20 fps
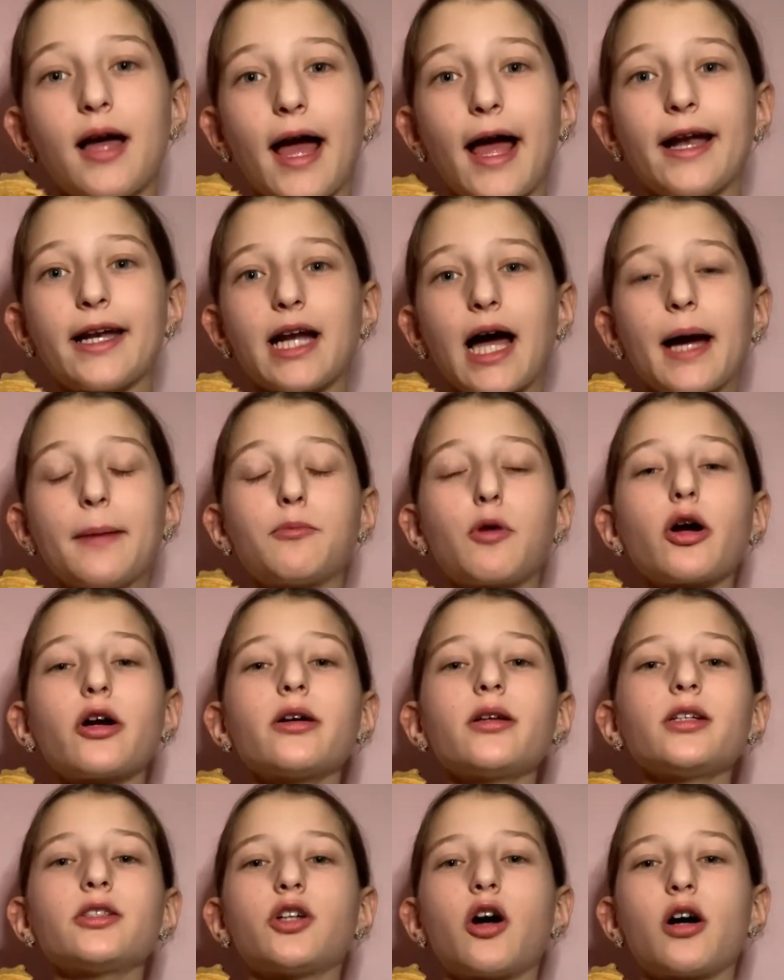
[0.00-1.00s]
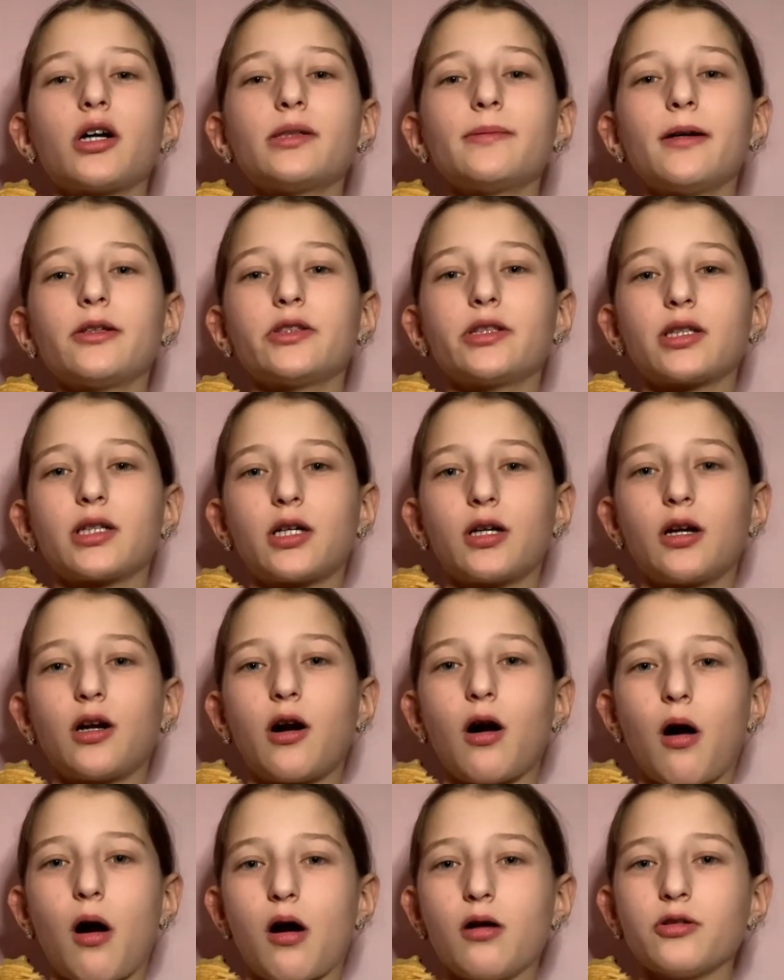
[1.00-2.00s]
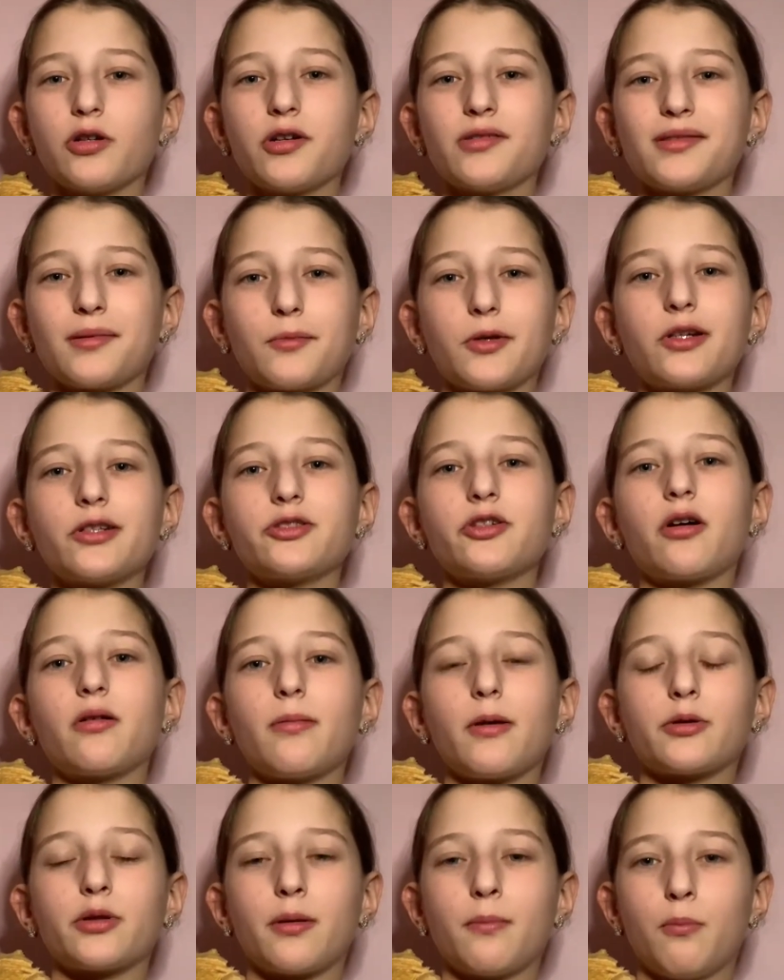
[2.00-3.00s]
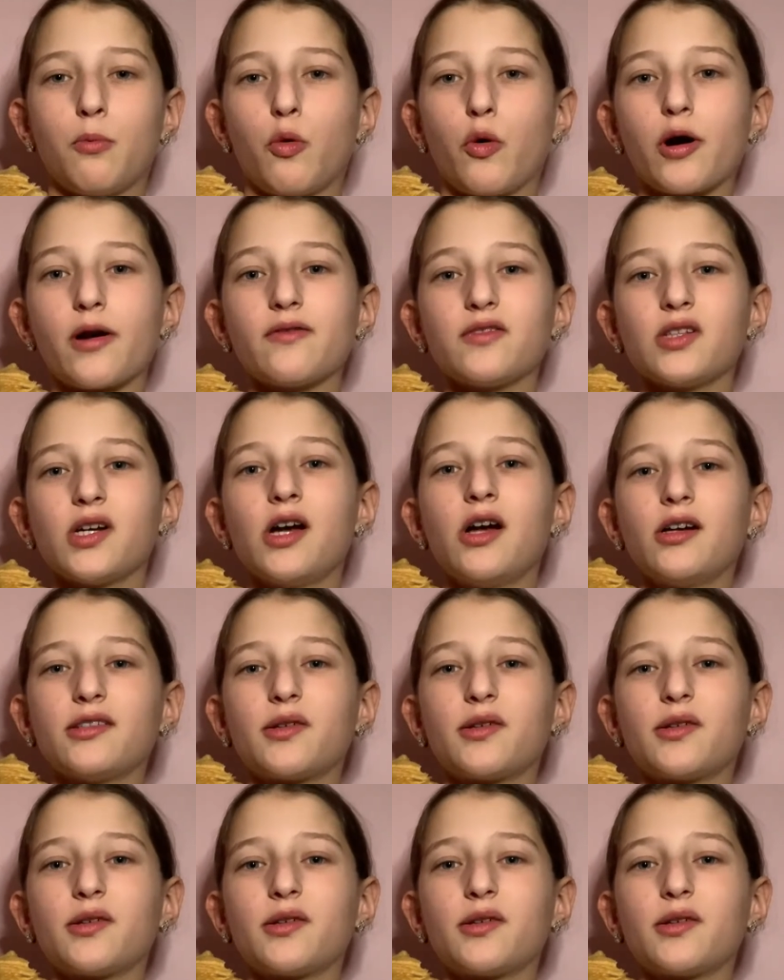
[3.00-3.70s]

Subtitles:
And I'm not going to talk about the colors, I'm going to talk about the morphs.